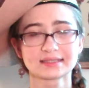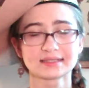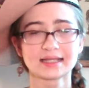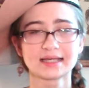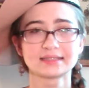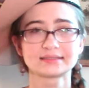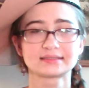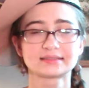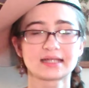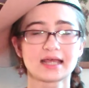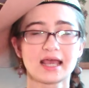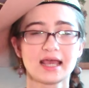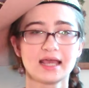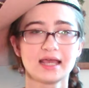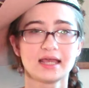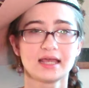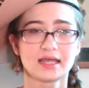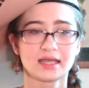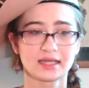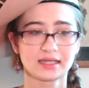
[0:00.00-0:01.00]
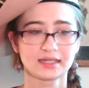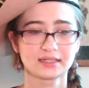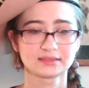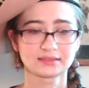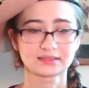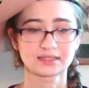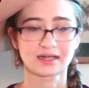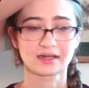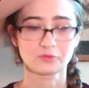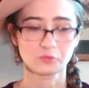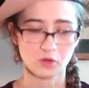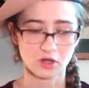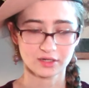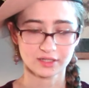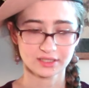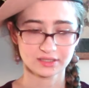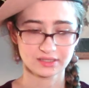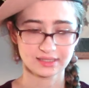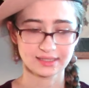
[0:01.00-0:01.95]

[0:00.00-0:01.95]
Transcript: list is that I wanted